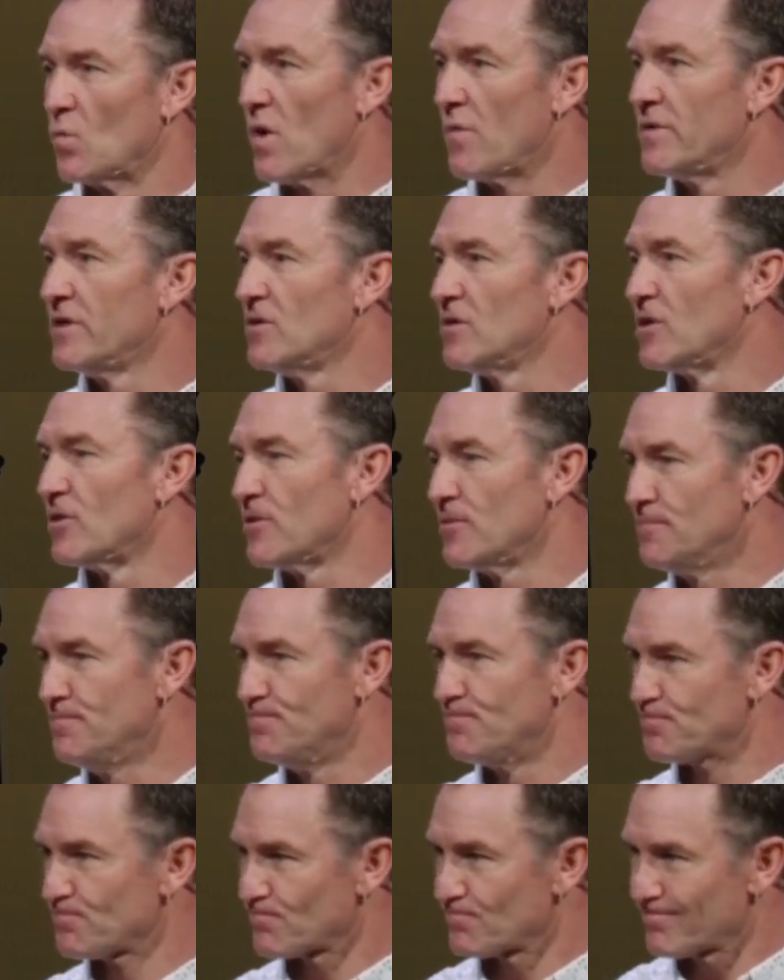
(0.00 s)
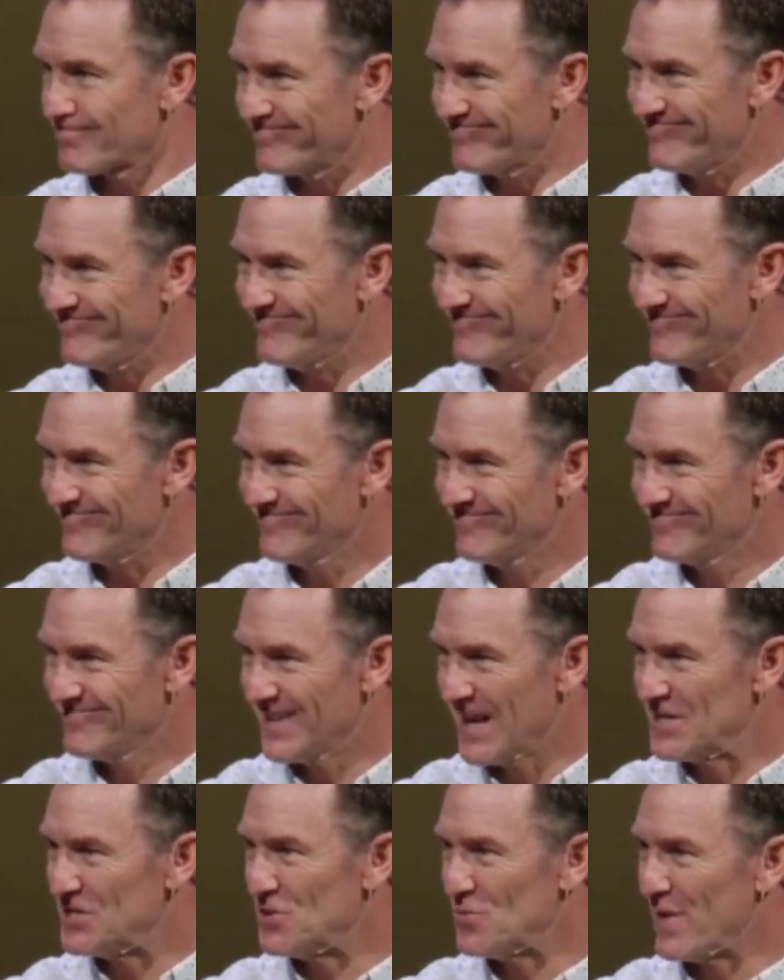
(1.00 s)
What will you learn
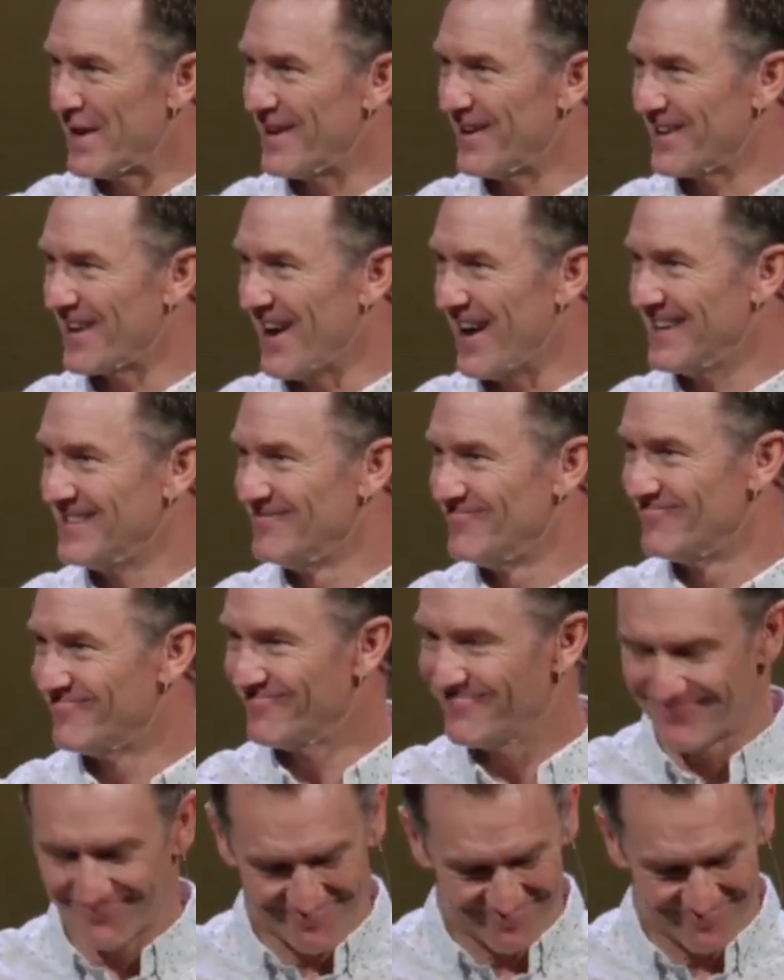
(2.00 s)
as you wait on God?